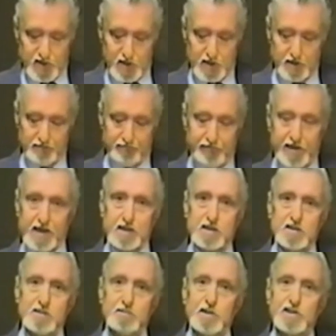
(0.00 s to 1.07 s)
The
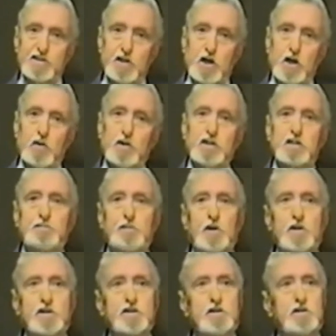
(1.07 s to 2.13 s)
victim is always the
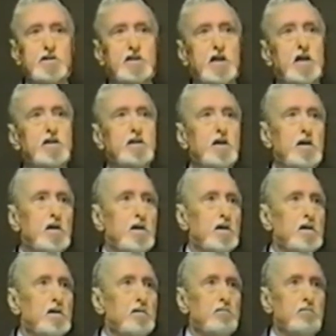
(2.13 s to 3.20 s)
person who says,
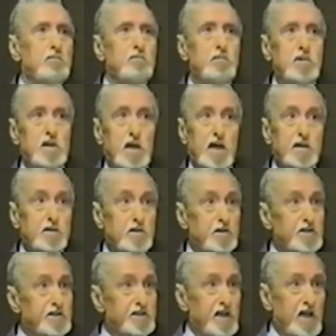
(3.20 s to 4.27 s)
but I don't
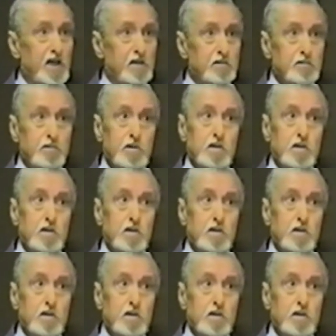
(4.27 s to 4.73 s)
understand.